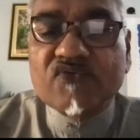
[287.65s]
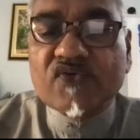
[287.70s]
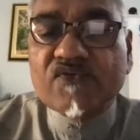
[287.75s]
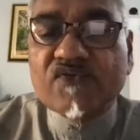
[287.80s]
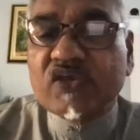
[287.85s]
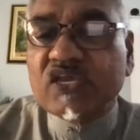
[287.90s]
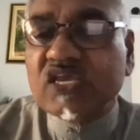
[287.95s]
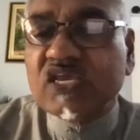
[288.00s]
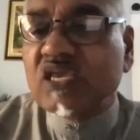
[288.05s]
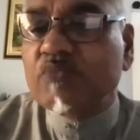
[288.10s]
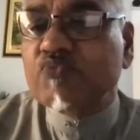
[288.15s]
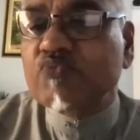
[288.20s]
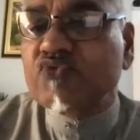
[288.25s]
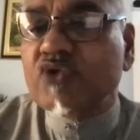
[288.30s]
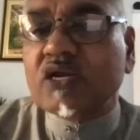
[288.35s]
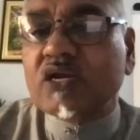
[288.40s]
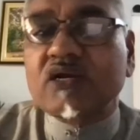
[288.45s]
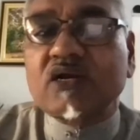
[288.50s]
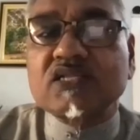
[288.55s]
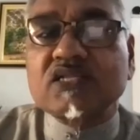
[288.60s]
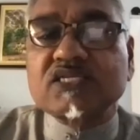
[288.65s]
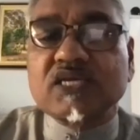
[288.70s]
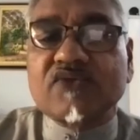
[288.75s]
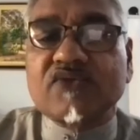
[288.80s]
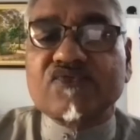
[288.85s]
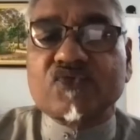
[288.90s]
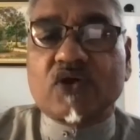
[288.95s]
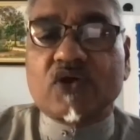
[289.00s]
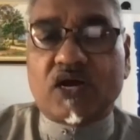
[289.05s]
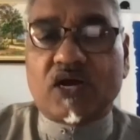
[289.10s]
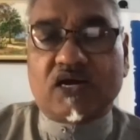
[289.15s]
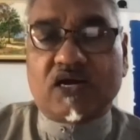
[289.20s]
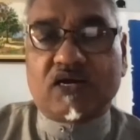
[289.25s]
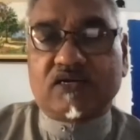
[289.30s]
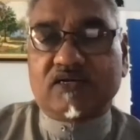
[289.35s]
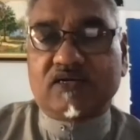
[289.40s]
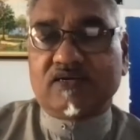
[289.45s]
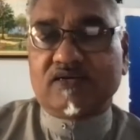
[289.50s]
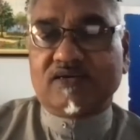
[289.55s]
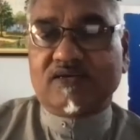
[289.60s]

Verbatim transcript: If we keep records of wrong,